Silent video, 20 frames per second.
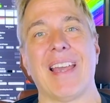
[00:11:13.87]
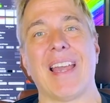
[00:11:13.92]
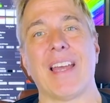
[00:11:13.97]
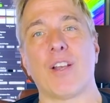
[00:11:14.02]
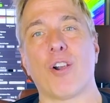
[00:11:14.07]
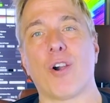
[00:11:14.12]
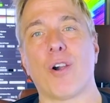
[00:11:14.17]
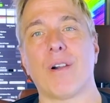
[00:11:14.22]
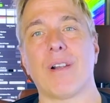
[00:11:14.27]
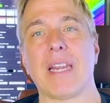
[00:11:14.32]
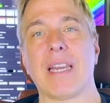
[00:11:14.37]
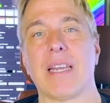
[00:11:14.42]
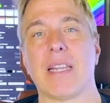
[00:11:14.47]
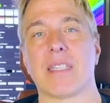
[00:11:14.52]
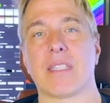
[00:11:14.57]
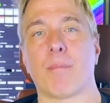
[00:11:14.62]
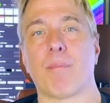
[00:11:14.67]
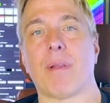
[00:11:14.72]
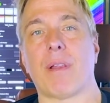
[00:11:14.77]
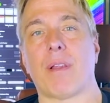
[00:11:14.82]
and hurting
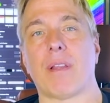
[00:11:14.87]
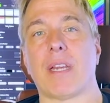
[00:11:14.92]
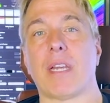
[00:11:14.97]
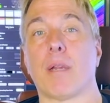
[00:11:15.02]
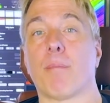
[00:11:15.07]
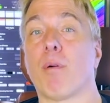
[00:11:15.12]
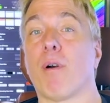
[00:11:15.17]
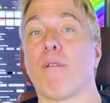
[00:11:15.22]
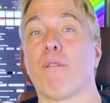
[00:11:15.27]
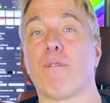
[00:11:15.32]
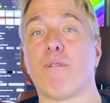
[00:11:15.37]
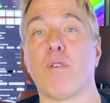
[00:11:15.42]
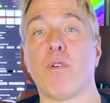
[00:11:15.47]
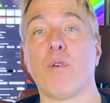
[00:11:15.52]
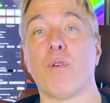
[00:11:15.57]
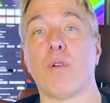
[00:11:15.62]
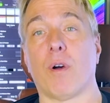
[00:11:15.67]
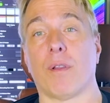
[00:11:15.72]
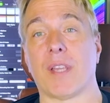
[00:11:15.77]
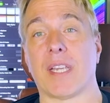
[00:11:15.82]
his ability to put
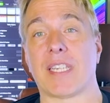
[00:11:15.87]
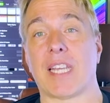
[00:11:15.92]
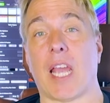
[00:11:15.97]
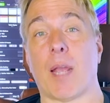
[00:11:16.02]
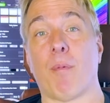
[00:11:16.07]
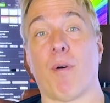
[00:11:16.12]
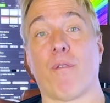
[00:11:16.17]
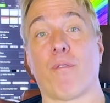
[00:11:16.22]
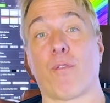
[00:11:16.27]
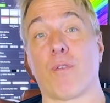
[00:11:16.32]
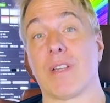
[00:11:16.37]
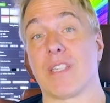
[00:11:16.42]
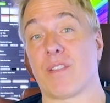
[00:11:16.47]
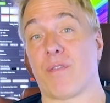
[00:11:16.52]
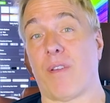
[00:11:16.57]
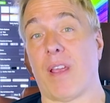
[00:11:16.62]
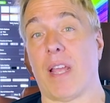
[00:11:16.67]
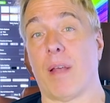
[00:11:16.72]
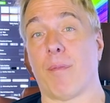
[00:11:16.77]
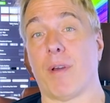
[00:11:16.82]
food on the table for his
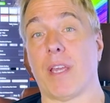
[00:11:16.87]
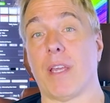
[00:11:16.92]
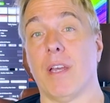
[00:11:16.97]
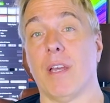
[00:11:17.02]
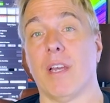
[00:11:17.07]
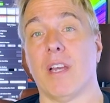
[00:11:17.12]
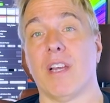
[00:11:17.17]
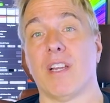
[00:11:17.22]
family